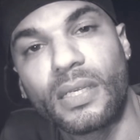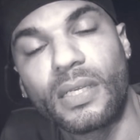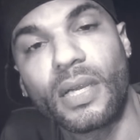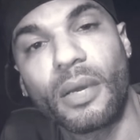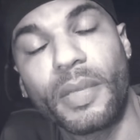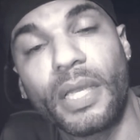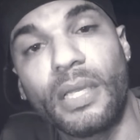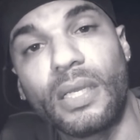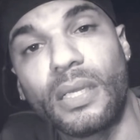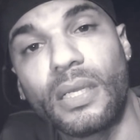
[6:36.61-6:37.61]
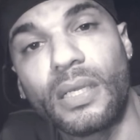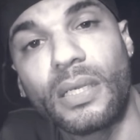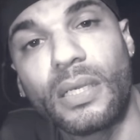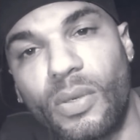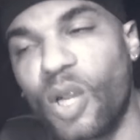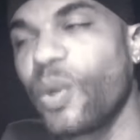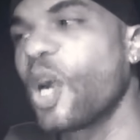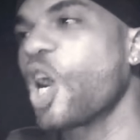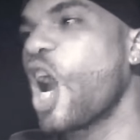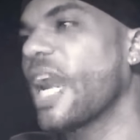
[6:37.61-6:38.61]
You know what I mean? We're, we
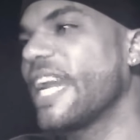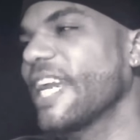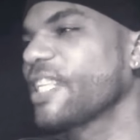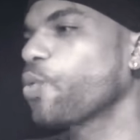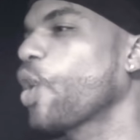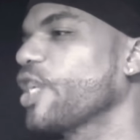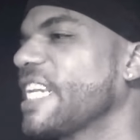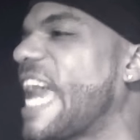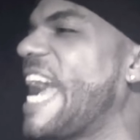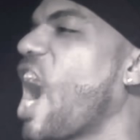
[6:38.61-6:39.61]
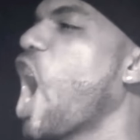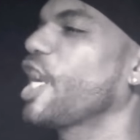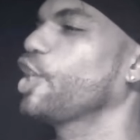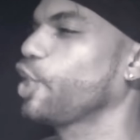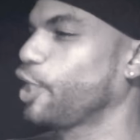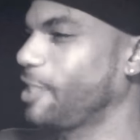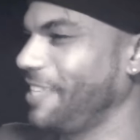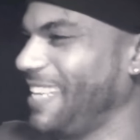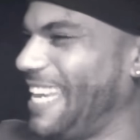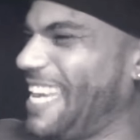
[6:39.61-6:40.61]
gonna call that nigga twerk the night auditor.
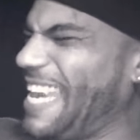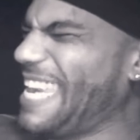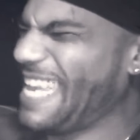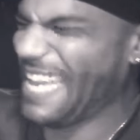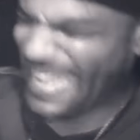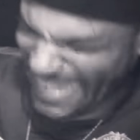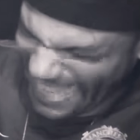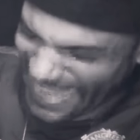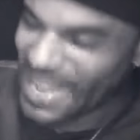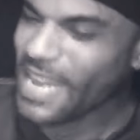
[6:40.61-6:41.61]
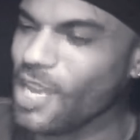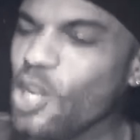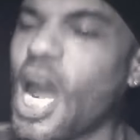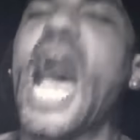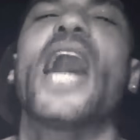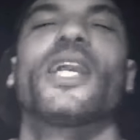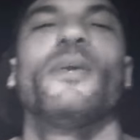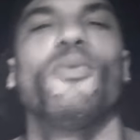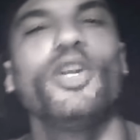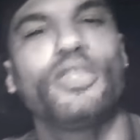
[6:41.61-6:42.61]
you the
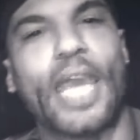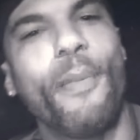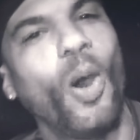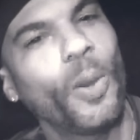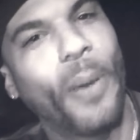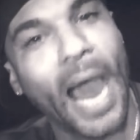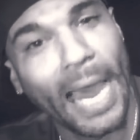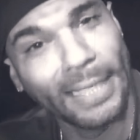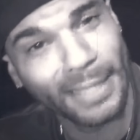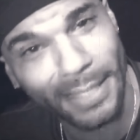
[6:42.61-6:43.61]
auditor, boy. You take all the deposits.